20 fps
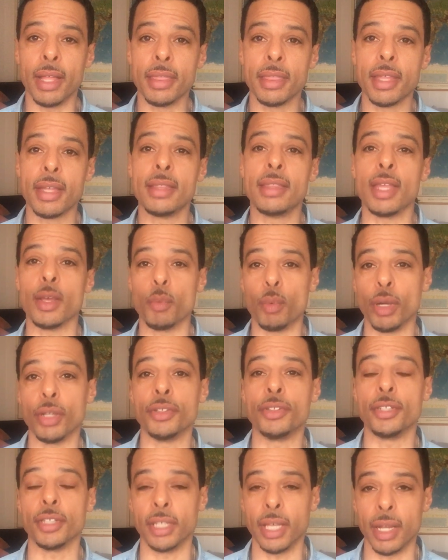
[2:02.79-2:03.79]
And then they
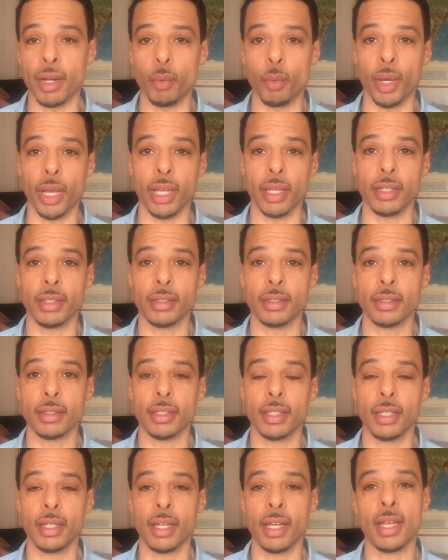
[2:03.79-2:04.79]
want to get away.
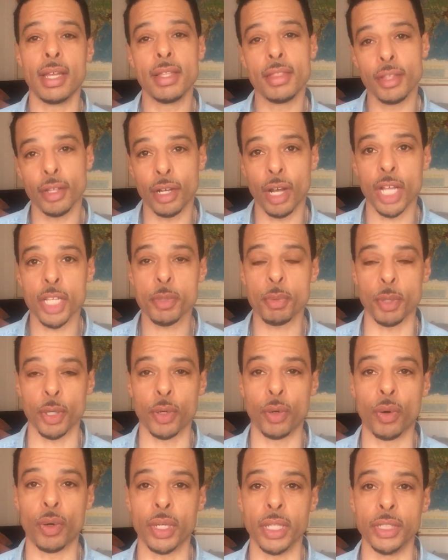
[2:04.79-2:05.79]
In the Gospel
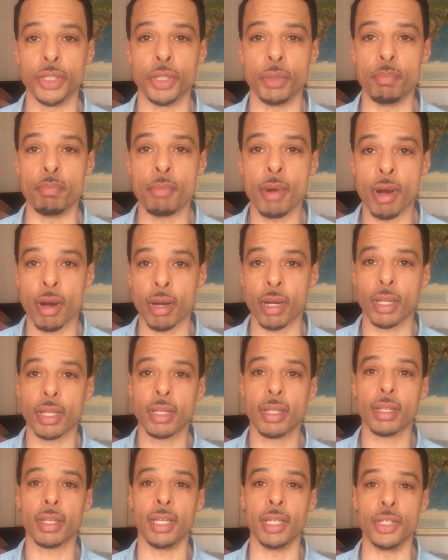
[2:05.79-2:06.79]
according to Mark,
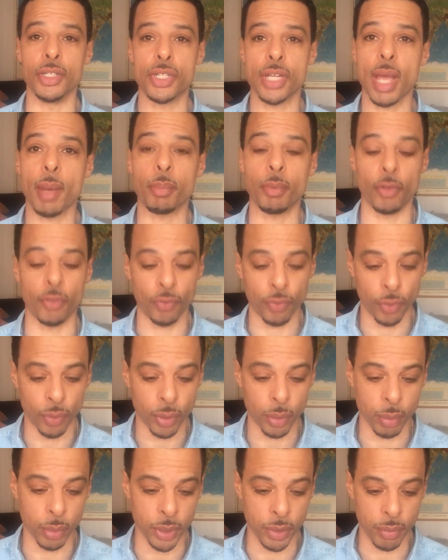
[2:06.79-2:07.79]
in chapter
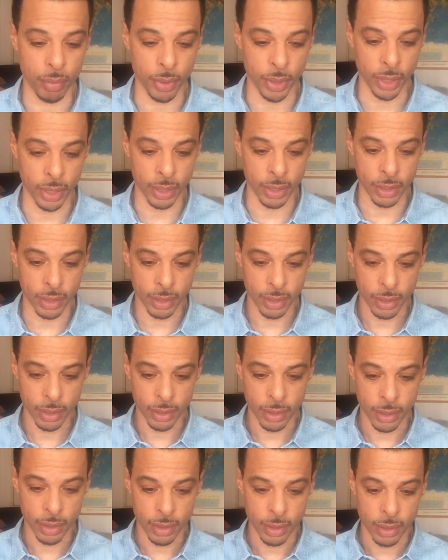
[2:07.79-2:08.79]
4, we read
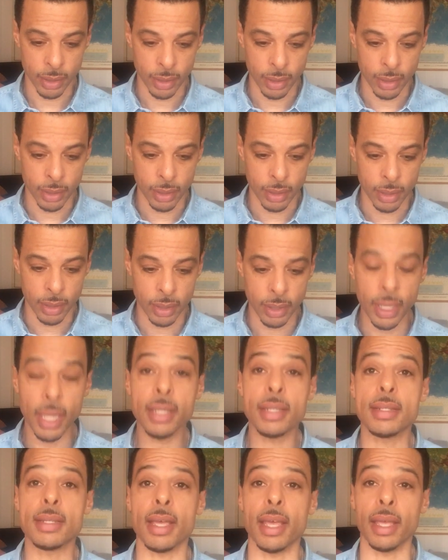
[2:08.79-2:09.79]

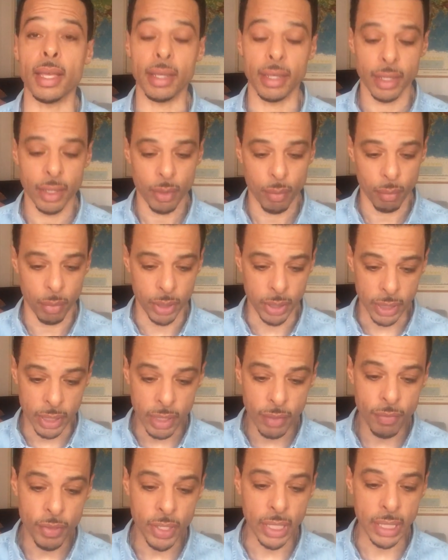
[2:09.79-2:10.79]
That day, when
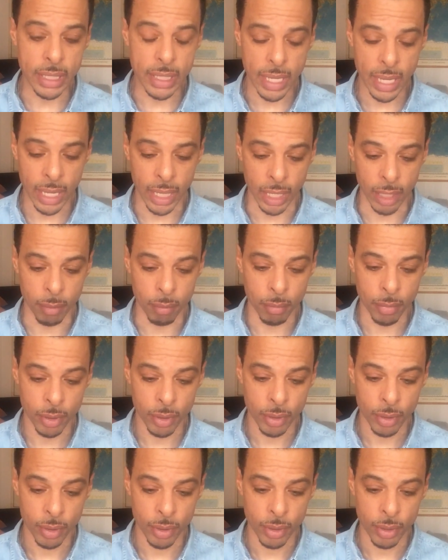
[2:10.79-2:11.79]
evening came,
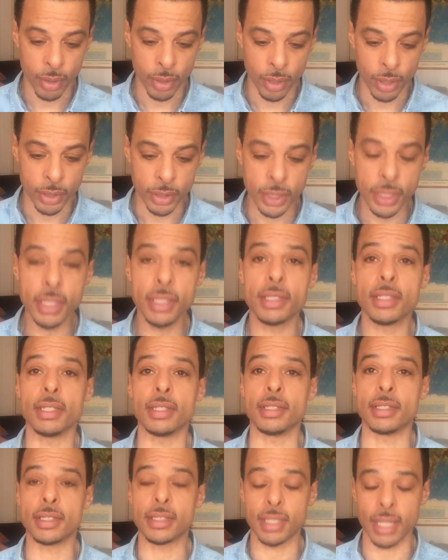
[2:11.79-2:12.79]

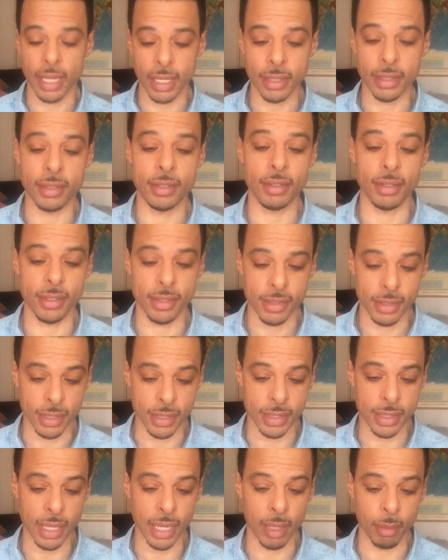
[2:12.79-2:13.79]
Jesus said to his
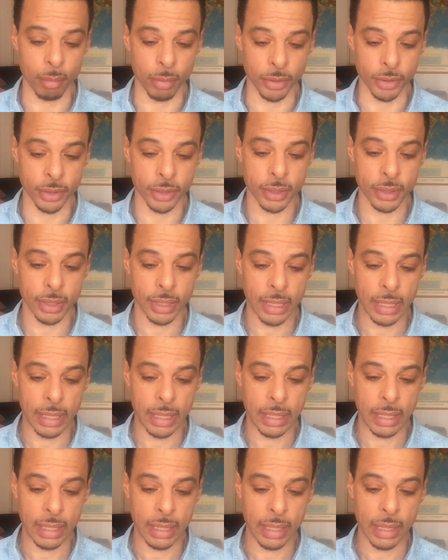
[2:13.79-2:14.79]
disciples,
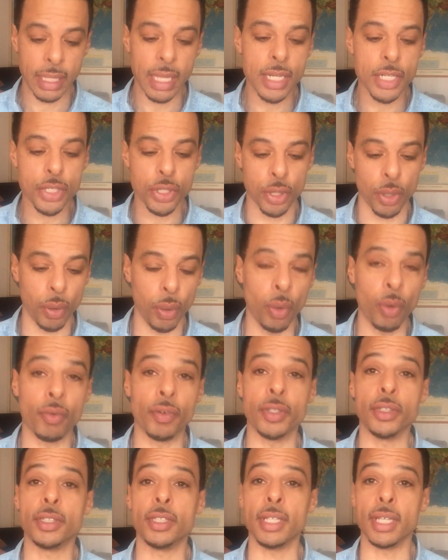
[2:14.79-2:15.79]
Let us go
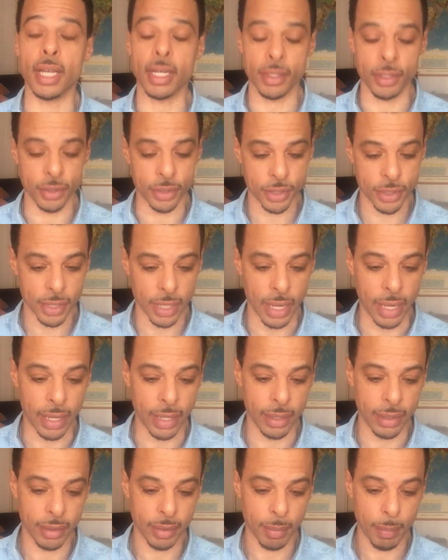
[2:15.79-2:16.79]
over to the other
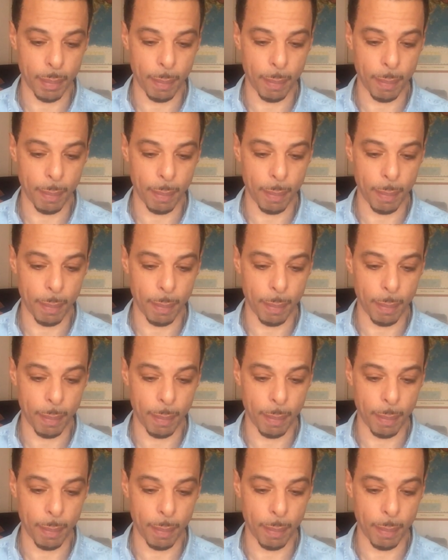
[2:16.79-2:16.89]
side.